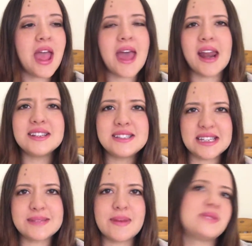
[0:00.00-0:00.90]
And I did
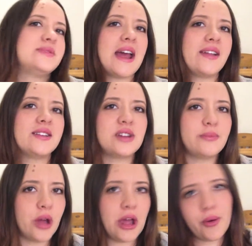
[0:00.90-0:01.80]
6 months with Taylor, so
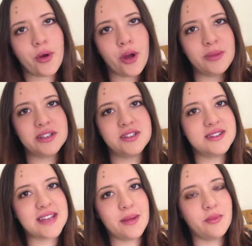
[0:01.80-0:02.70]
I'm hoping to do the
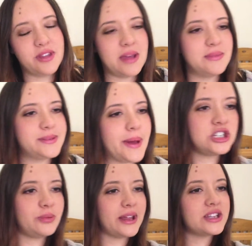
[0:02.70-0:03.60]
same with him as well. Do
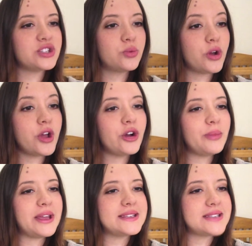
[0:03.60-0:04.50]
you plan to work or
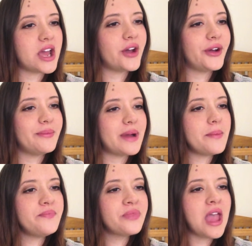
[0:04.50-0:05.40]
be a stay-at-home mum?